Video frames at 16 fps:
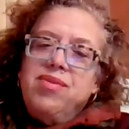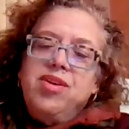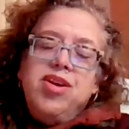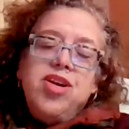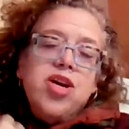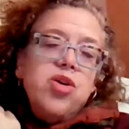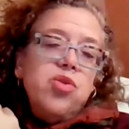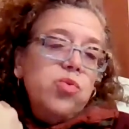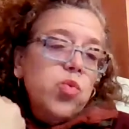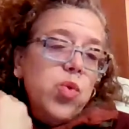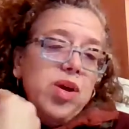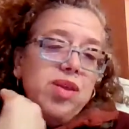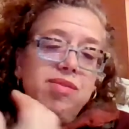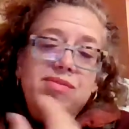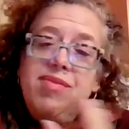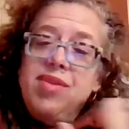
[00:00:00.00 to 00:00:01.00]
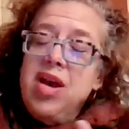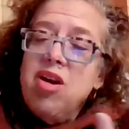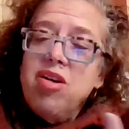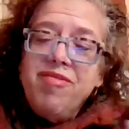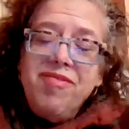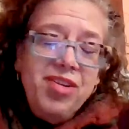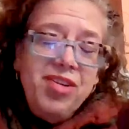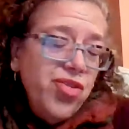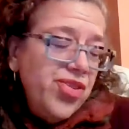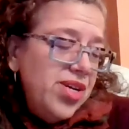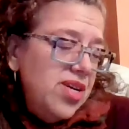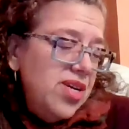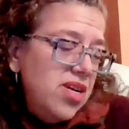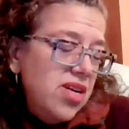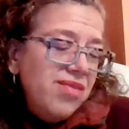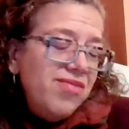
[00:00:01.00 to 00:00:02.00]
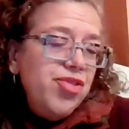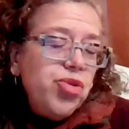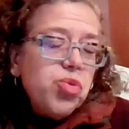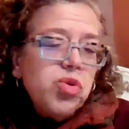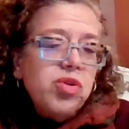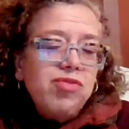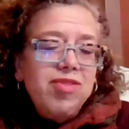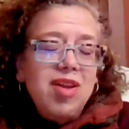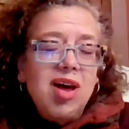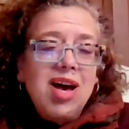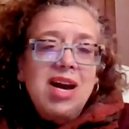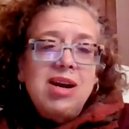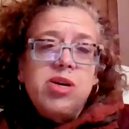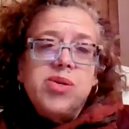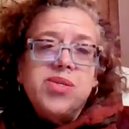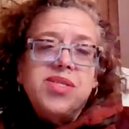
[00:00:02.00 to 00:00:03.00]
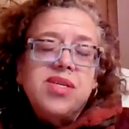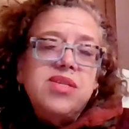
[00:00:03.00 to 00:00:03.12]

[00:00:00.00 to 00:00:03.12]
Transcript: with airfields and individual flyers,